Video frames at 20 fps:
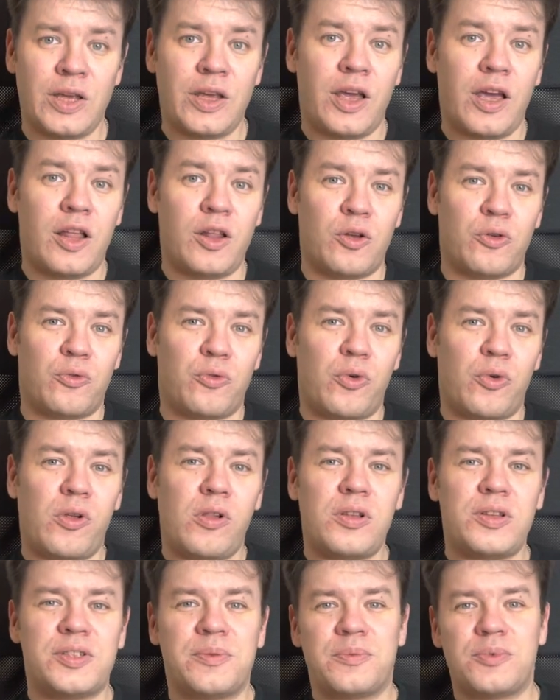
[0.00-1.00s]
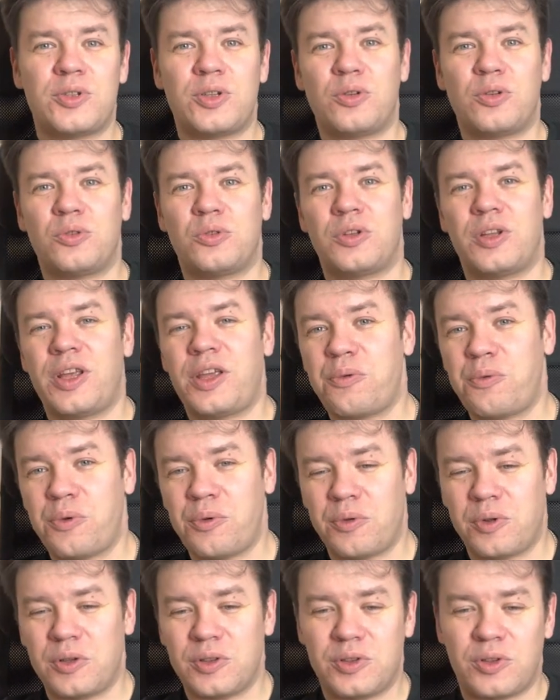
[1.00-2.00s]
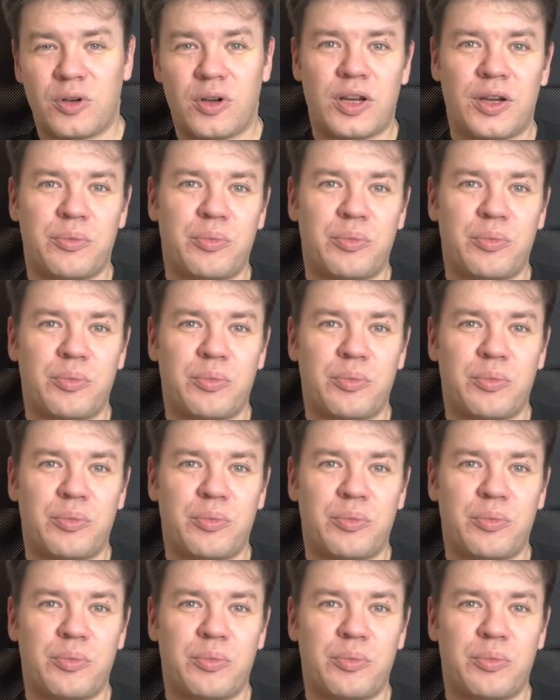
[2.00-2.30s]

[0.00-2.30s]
Hello folks, so today we will talk